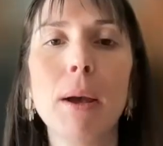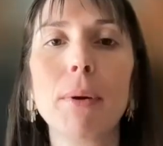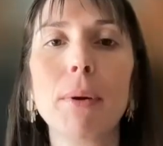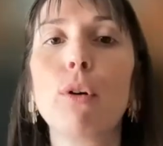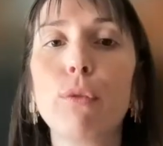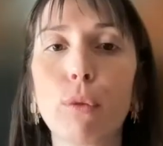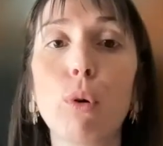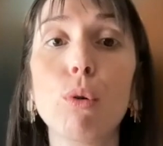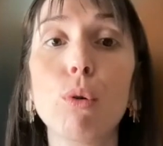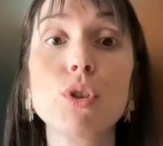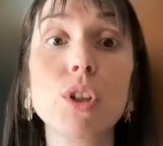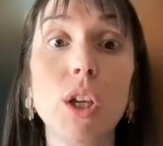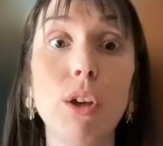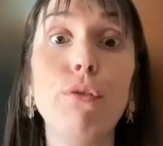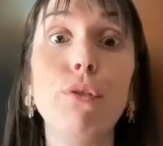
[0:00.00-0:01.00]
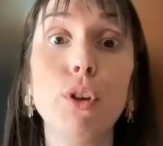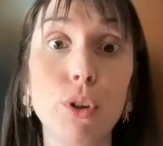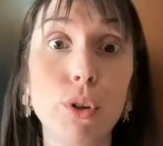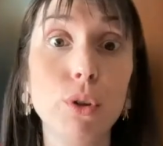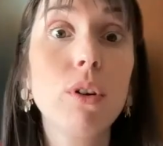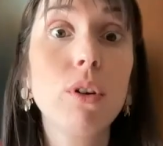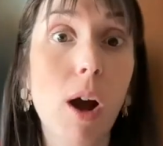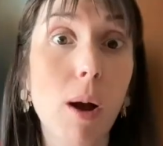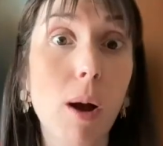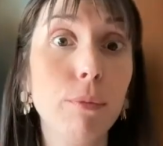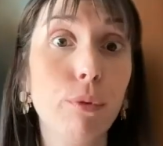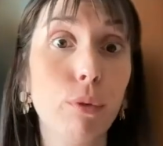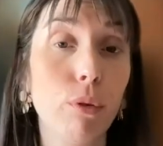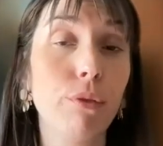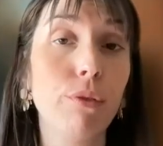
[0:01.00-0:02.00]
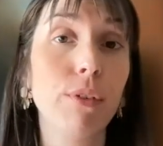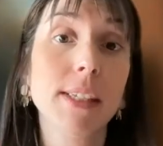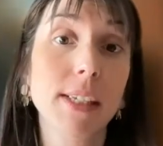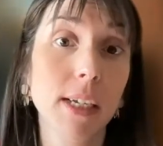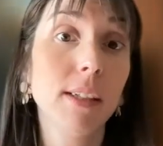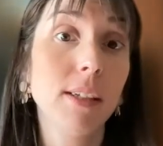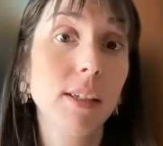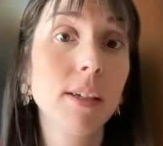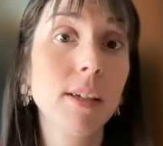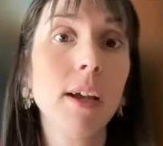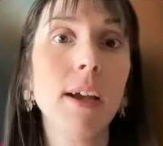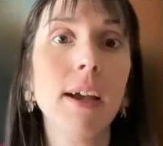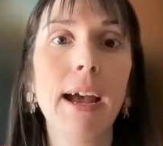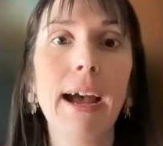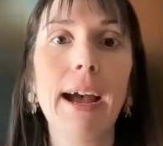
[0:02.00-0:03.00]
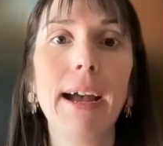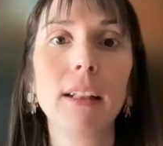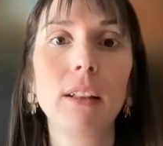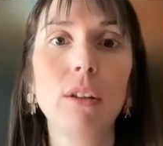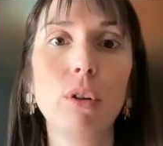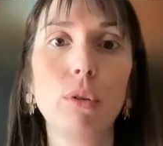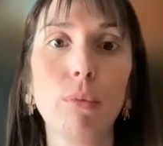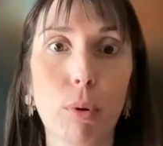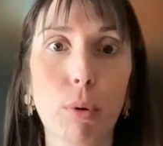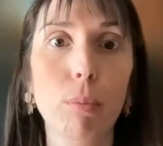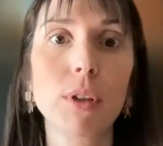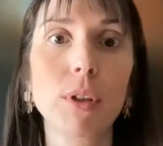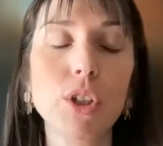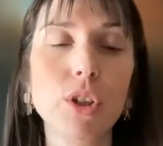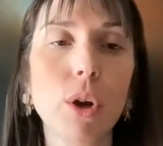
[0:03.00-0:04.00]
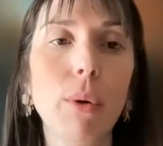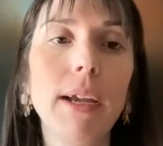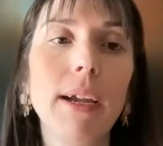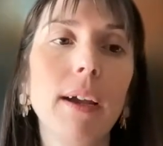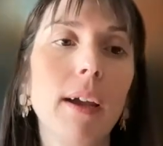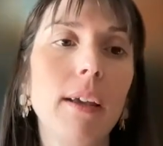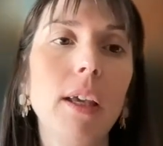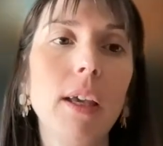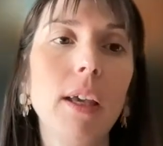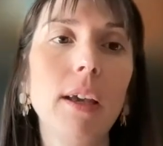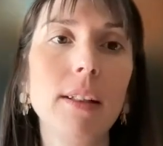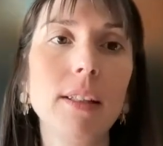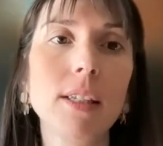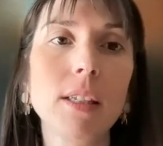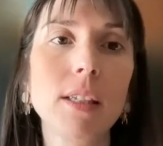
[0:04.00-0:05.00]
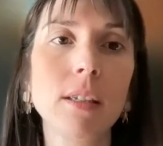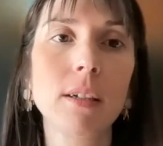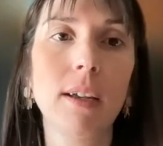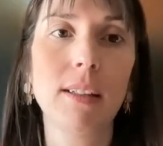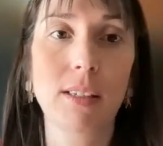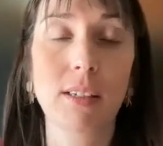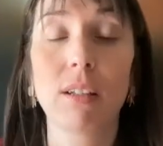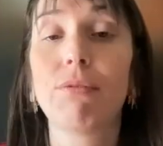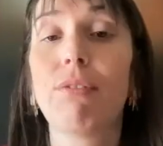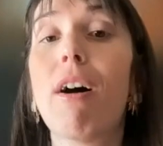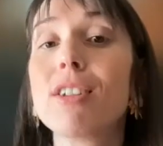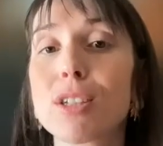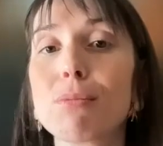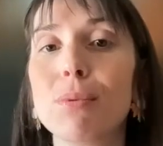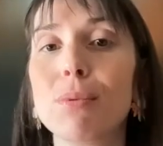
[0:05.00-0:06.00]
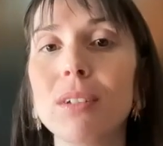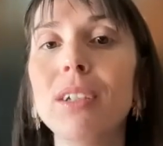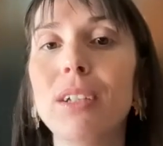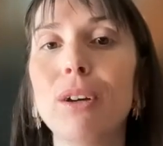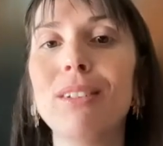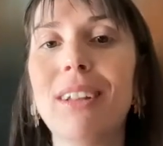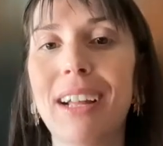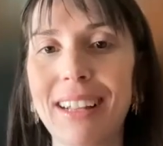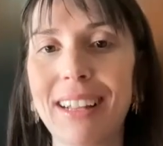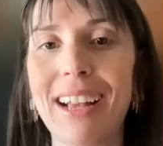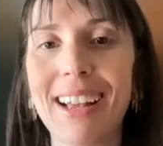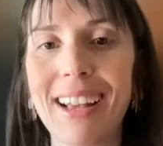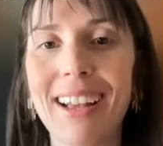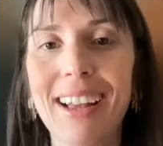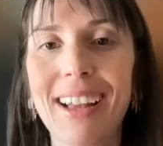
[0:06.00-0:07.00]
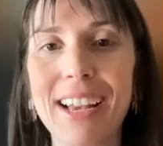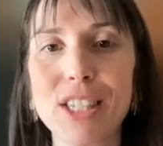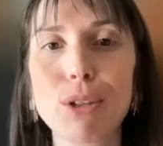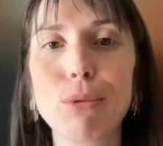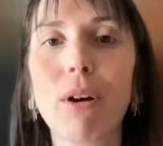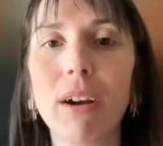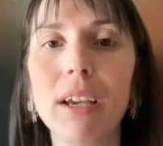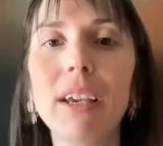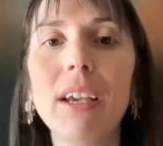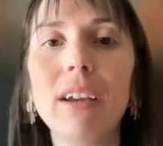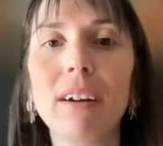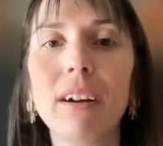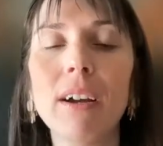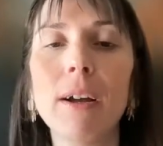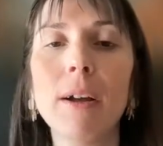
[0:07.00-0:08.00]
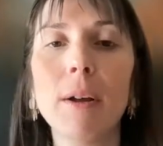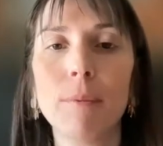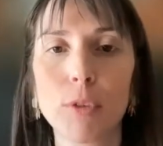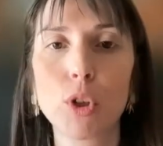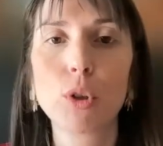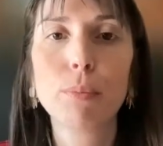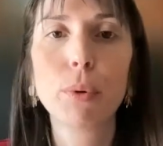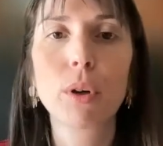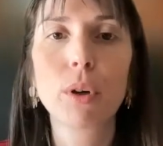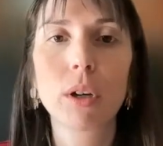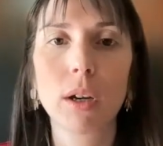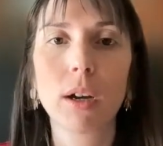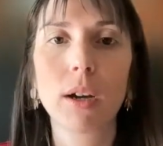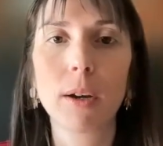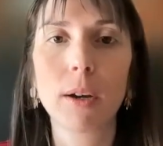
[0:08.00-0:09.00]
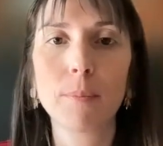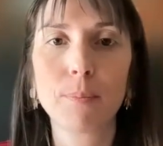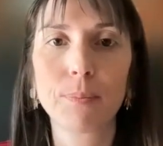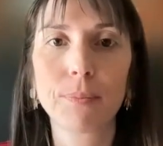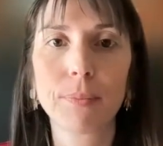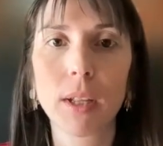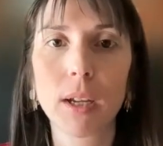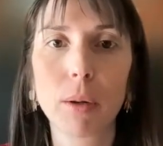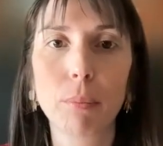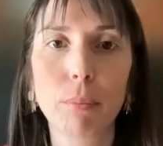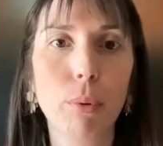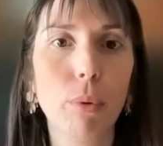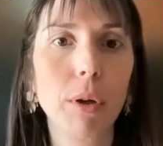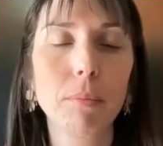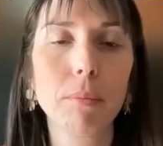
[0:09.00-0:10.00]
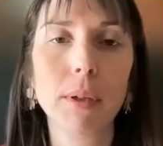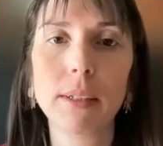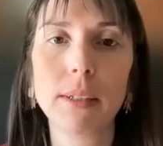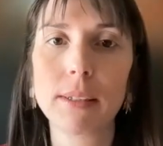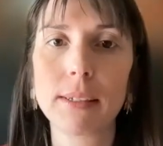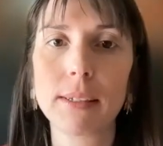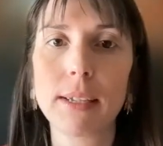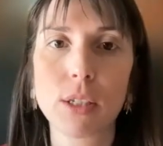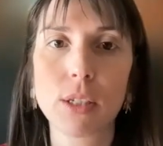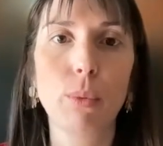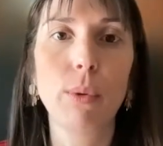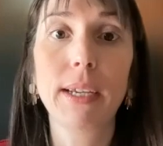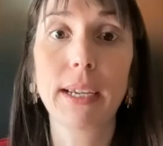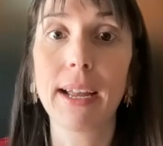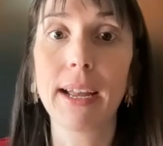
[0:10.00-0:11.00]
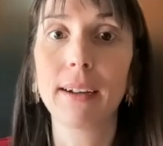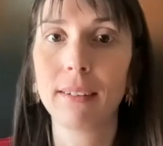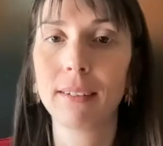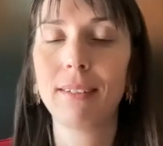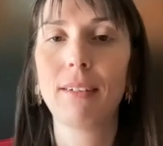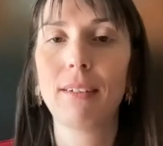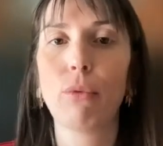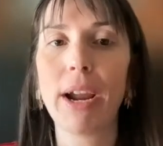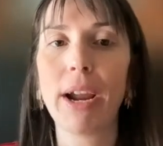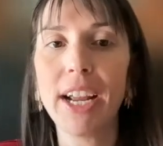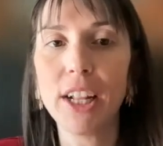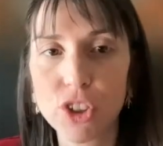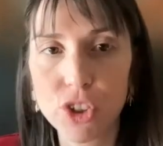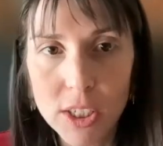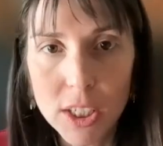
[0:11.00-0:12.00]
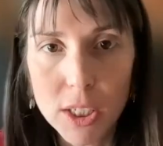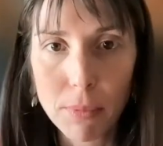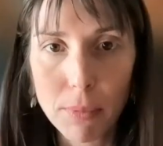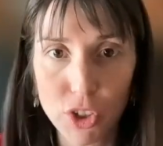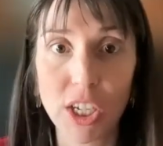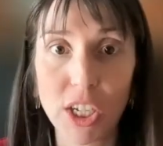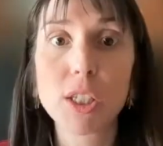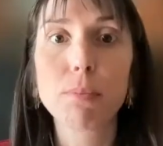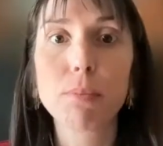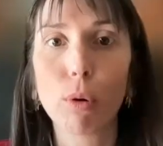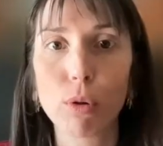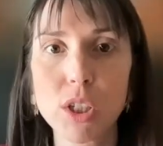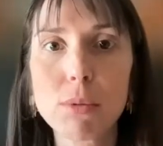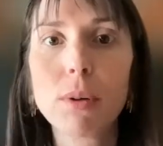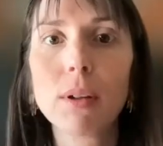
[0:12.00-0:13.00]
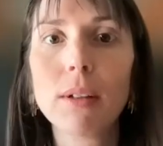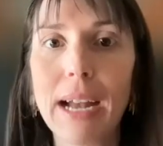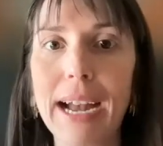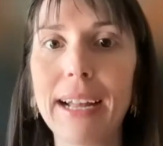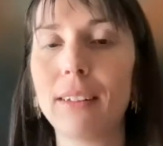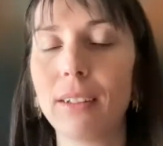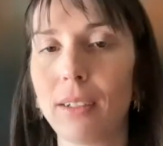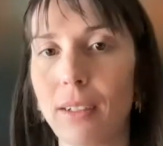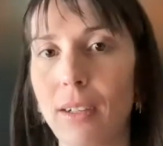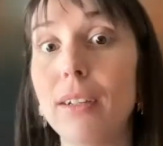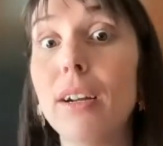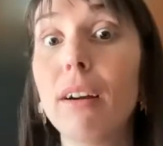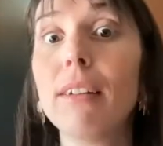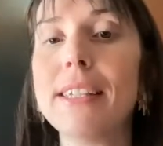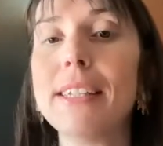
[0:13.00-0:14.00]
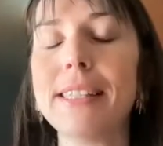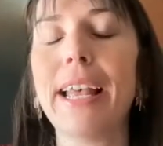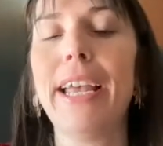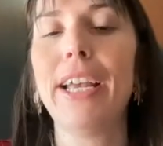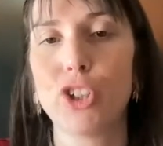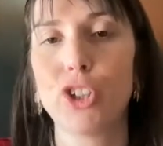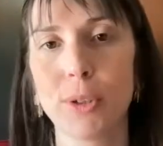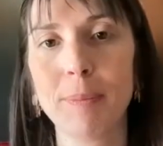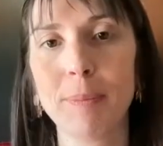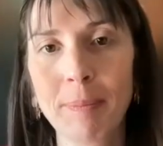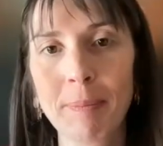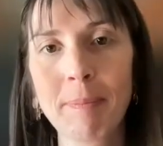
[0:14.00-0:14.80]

But of course, if you do come for visits and to property showing, it's advisable, that as you are here, to book an appointment so we can arrange as much as possible at an early stage.